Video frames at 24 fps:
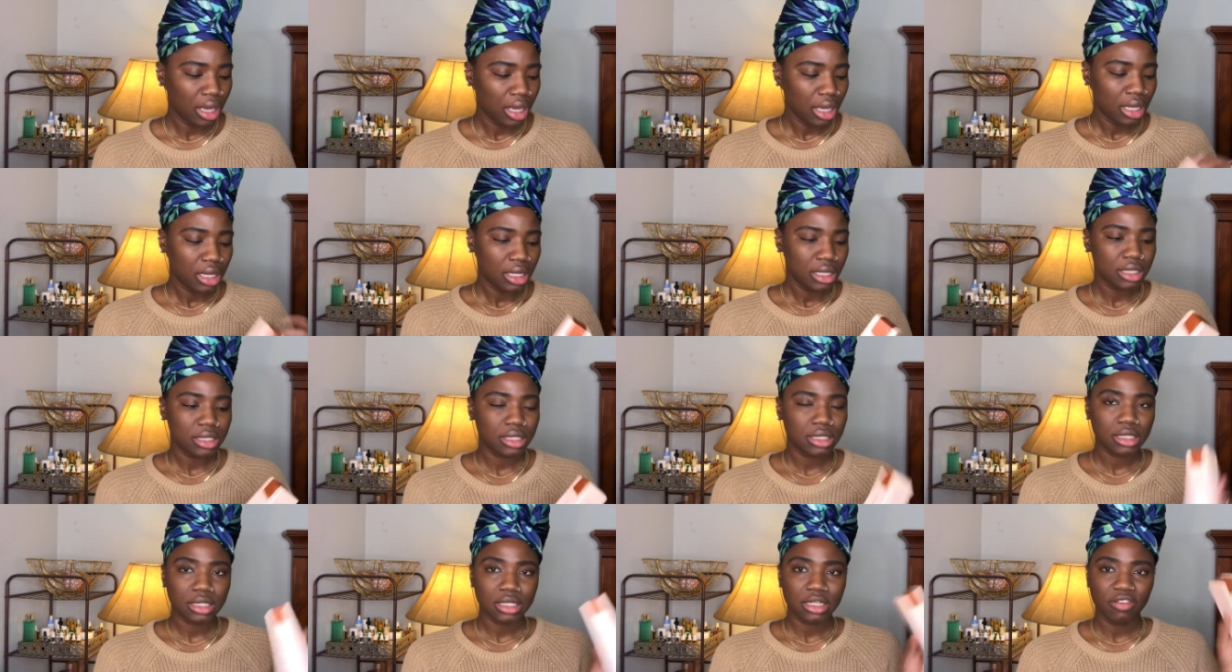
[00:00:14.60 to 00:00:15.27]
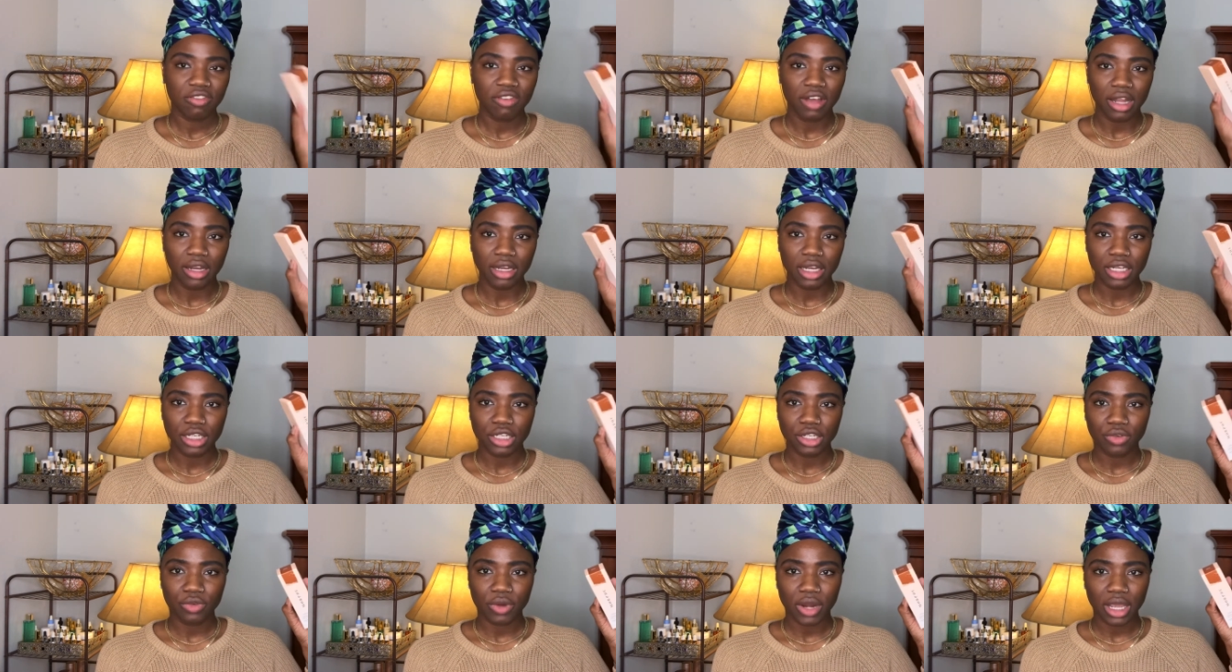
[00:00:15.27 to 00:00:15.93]
This is the
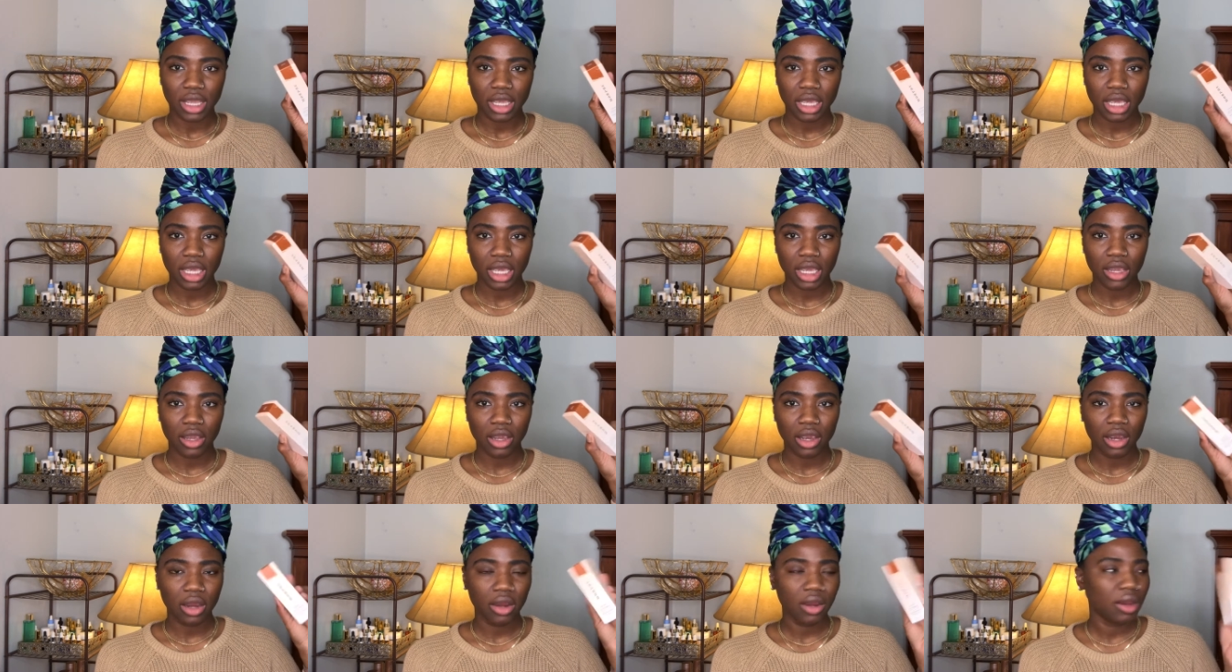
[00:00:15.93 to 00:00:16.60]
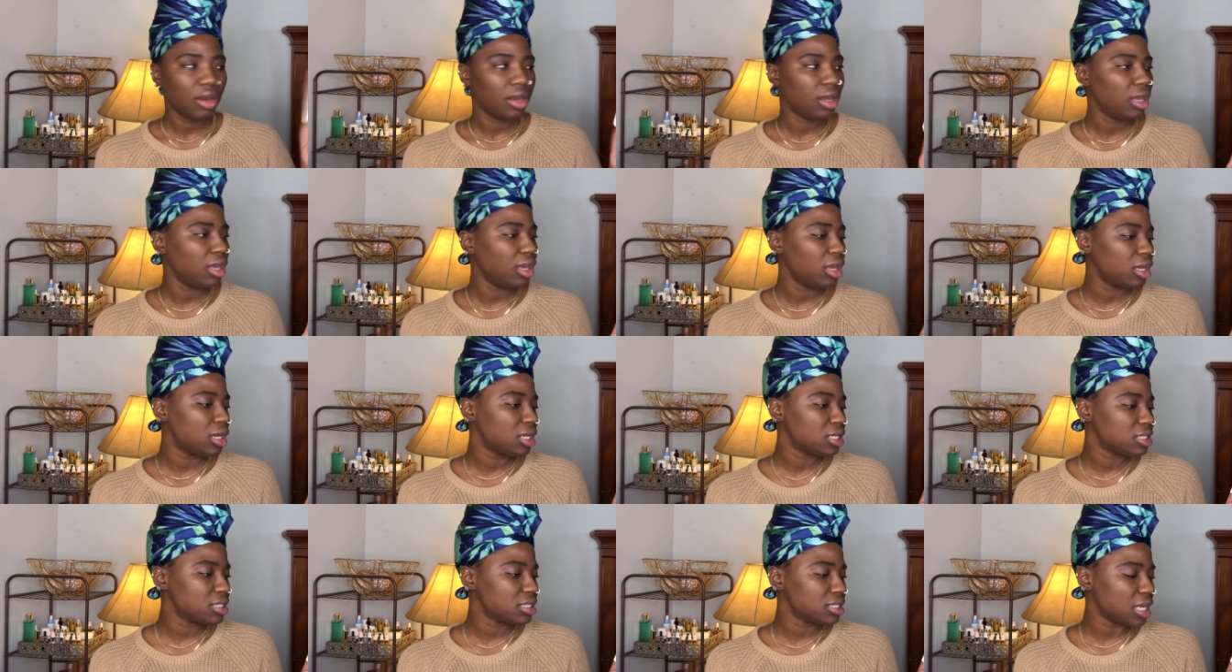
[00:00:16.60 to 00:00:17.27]
foundation right here, and
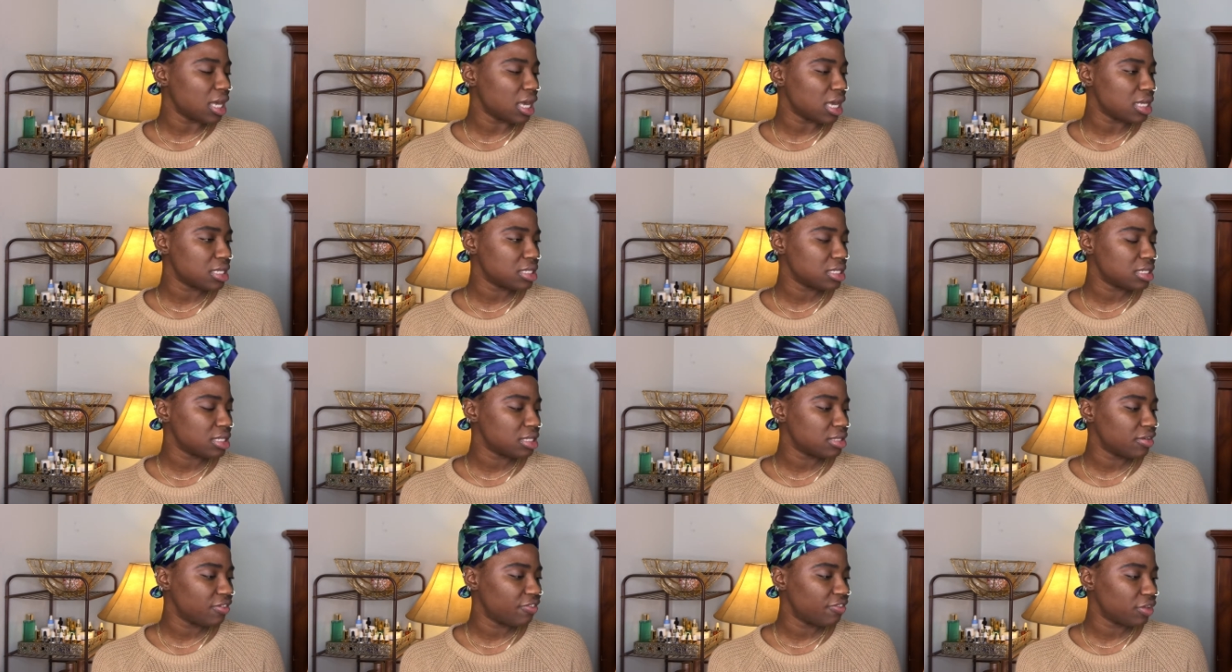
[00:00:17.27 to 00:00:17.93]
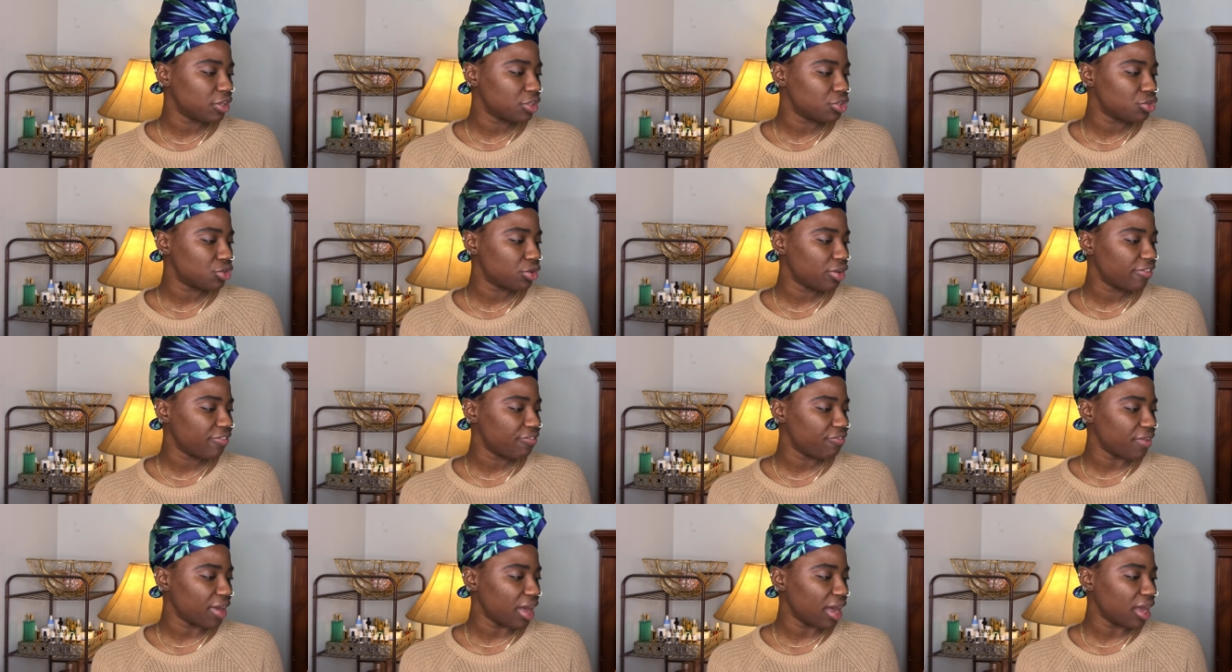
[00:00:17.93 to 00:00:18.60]
it says it's the Filter
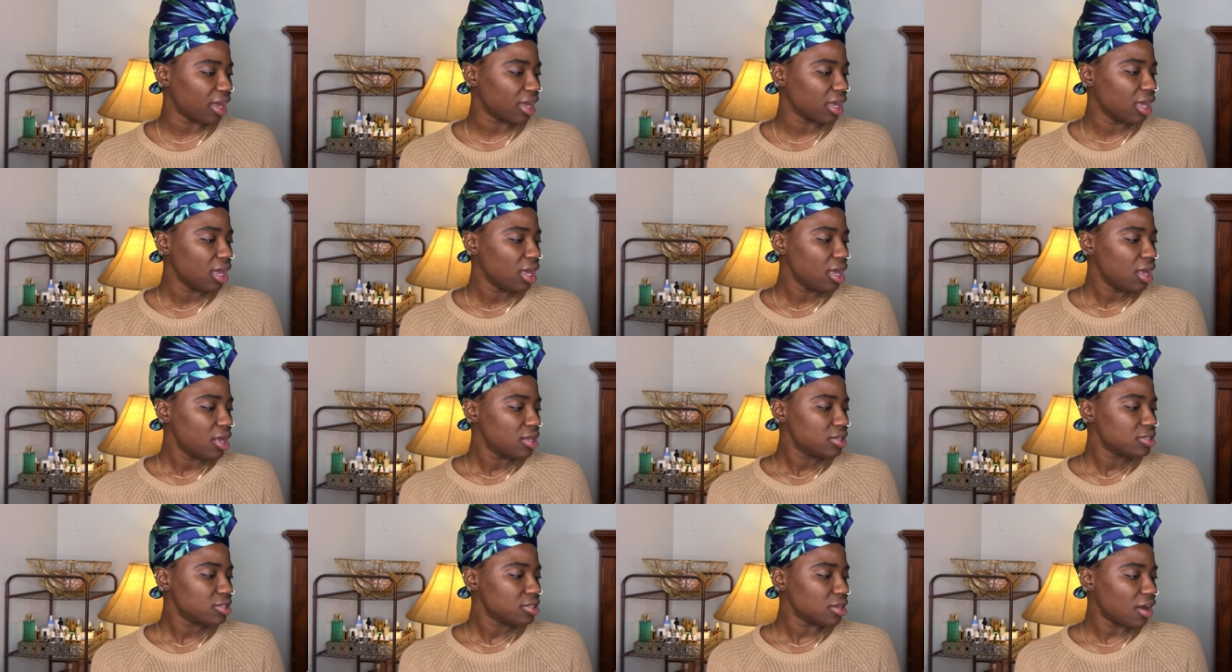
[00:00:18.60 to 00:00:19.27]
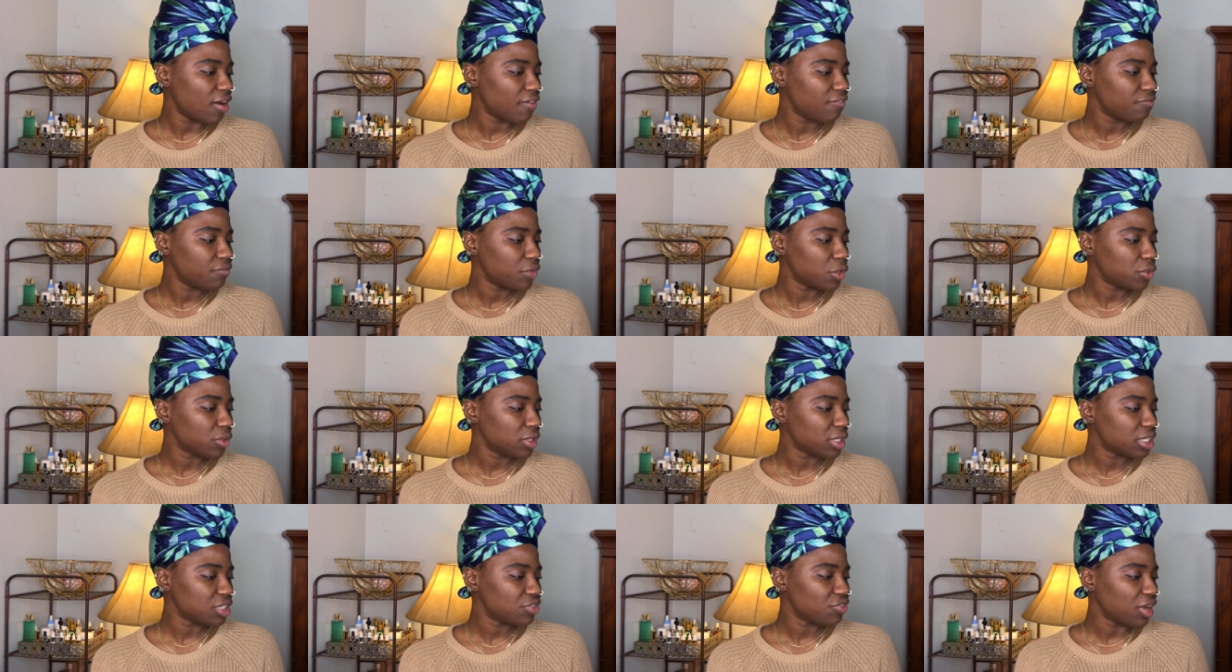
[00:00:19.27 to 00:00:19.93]
Effect Soft
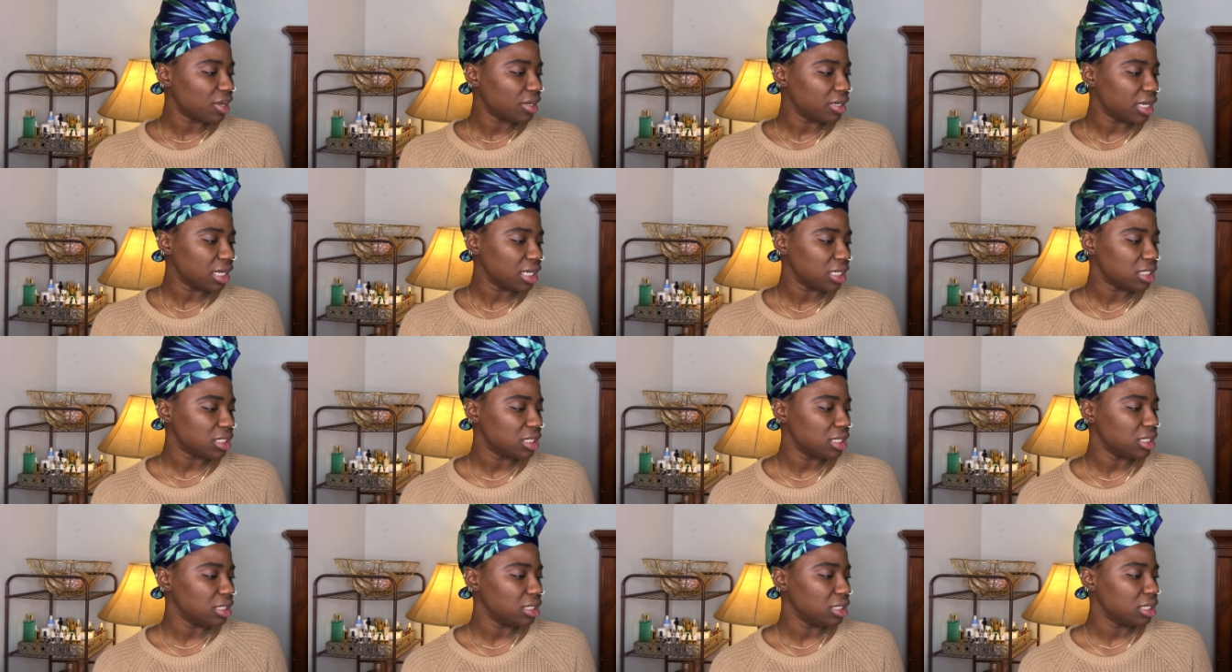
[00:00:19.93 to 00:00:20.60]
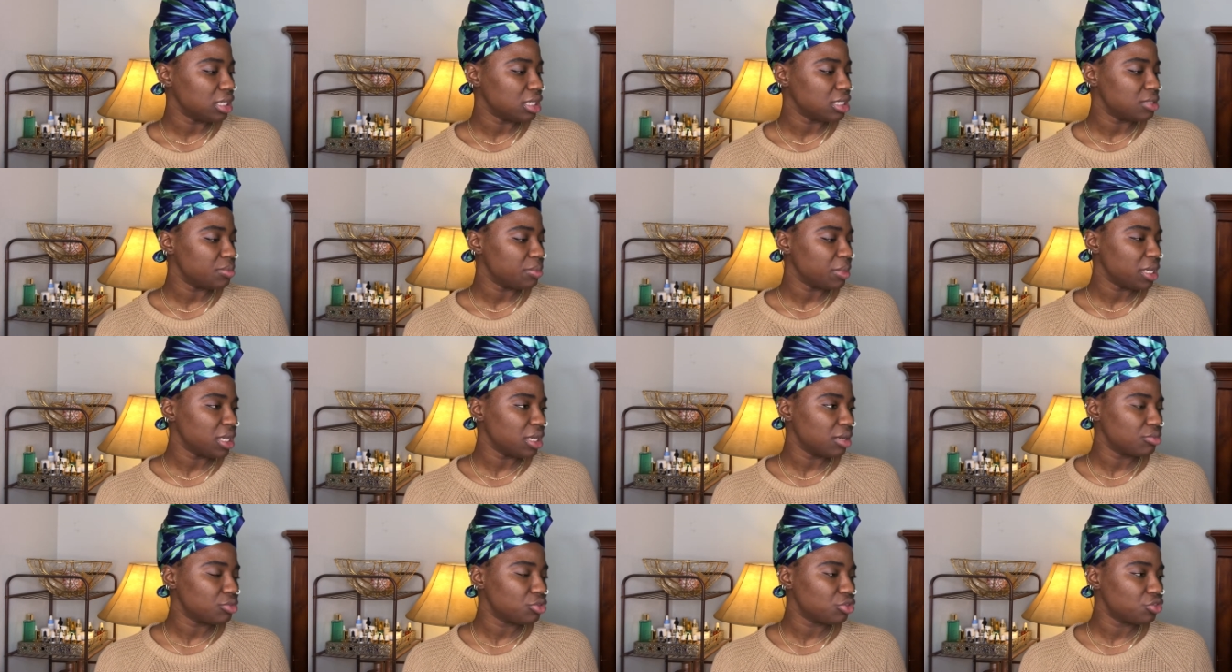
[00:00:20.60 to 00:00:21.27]
Focus Foundation. It's
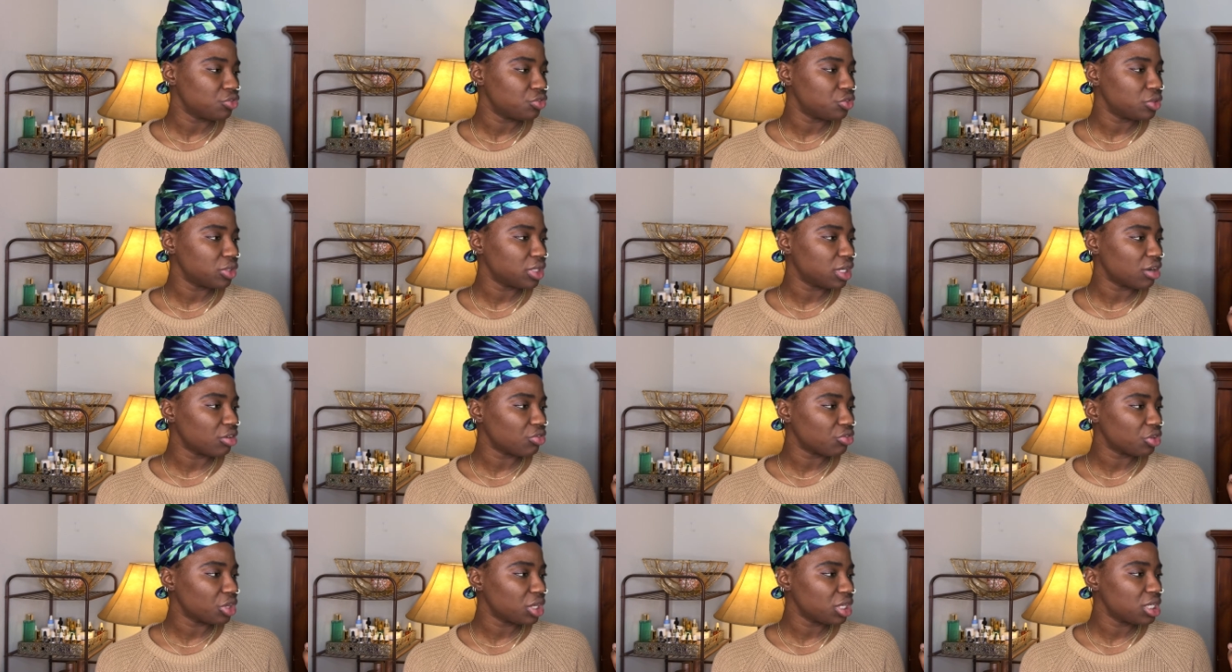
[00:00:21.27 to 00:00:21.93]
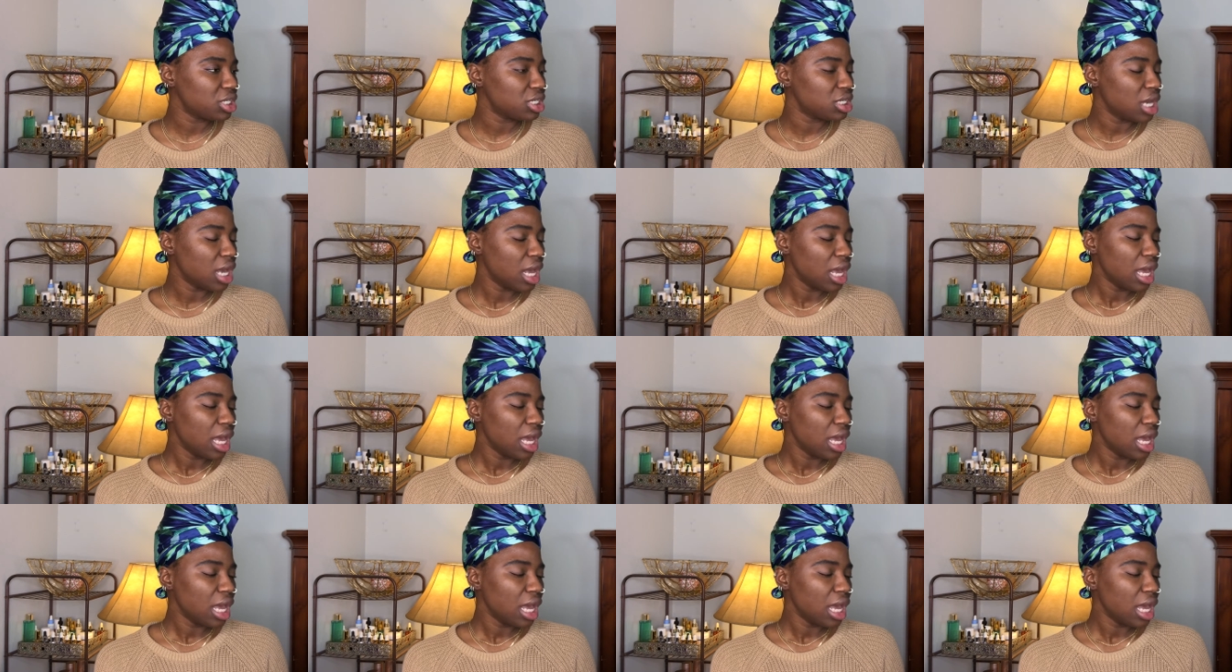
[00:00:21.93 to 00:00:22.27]
medium to full coverage.